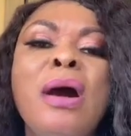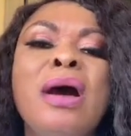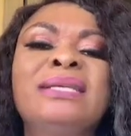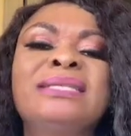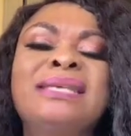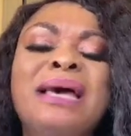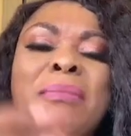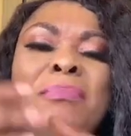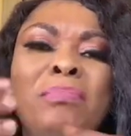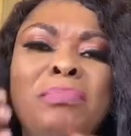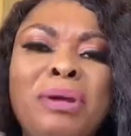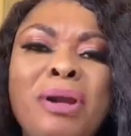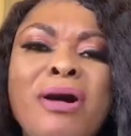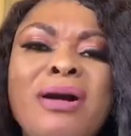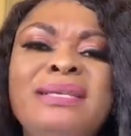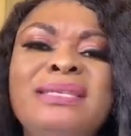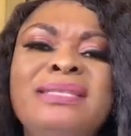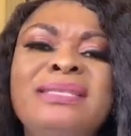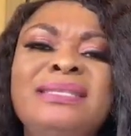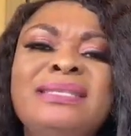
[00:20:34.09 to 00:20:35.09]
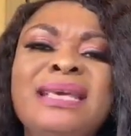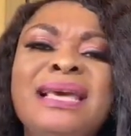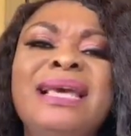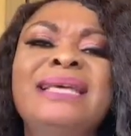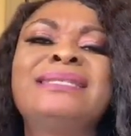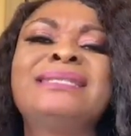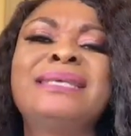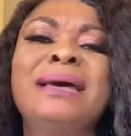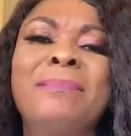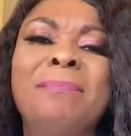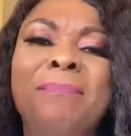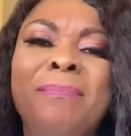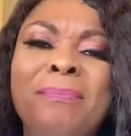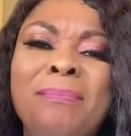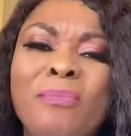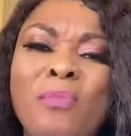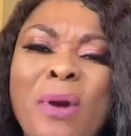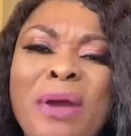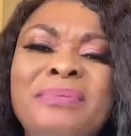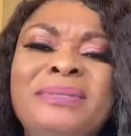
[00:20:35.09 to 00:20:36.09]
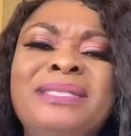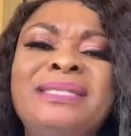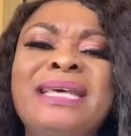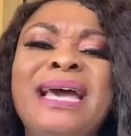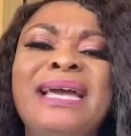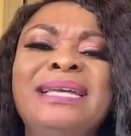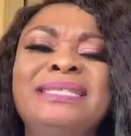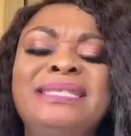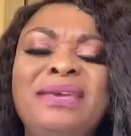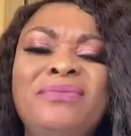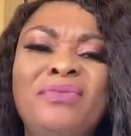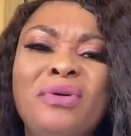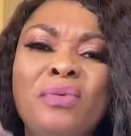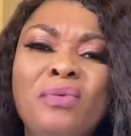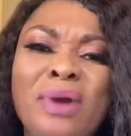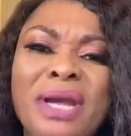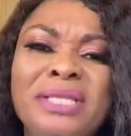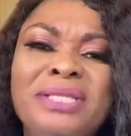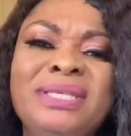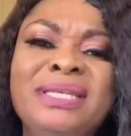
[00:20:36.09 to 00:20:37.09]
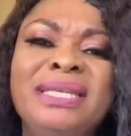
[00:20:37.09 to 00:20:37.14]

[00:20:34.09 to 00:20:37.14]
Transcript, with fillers: Some blogs, some websites even went